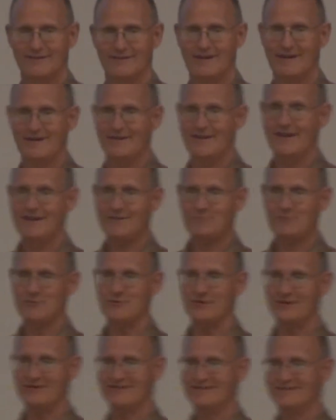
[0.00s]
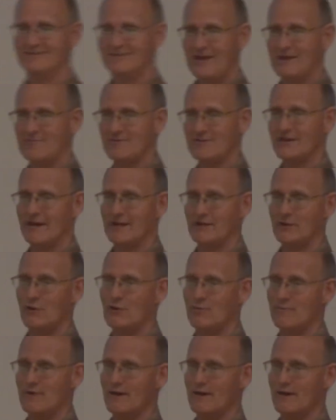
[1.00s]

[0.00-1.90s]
I like Buddha, everything I know